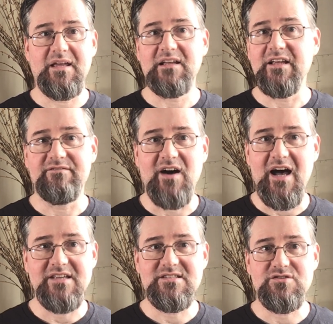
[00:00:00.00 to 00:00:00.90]

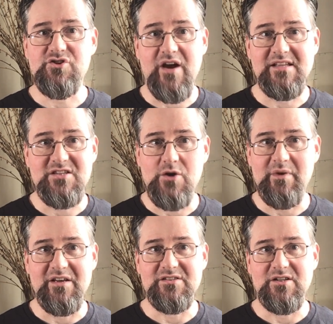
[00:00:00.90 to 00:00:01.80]
ill-advised
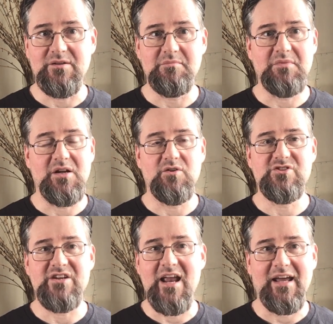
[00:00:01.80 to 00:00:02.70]
transhumanism,
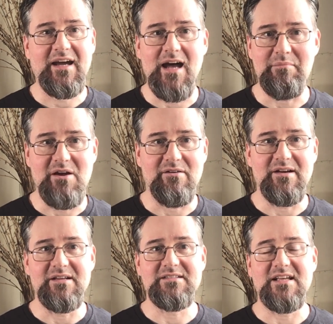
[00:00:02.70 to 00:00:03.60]
genetic
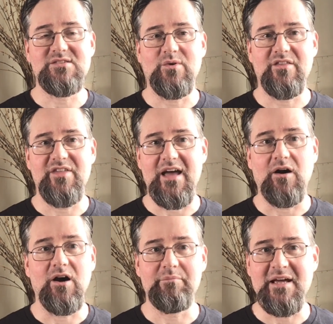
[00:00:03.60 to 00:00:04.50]
chimeras, that sort of
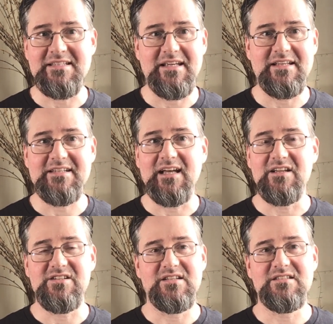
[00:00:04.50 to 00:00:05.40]
thing, augmented
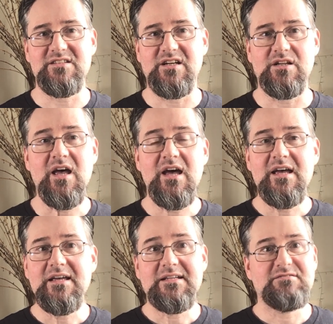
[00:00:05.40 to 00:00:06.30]
intelligence,
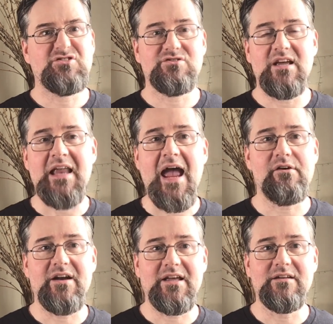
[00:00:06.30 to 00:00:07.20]

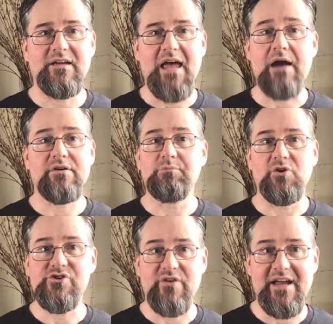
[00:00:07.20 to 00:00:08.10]

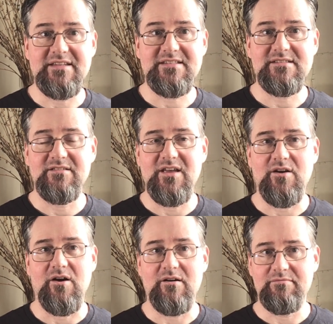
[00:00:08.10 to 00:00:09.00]
heritable traits that
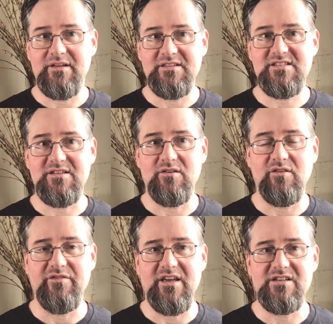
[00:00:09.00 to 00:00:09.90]
are
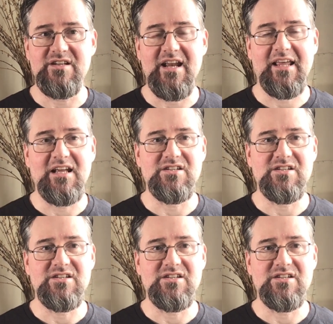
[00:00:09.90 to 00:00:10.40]
instilled via genetic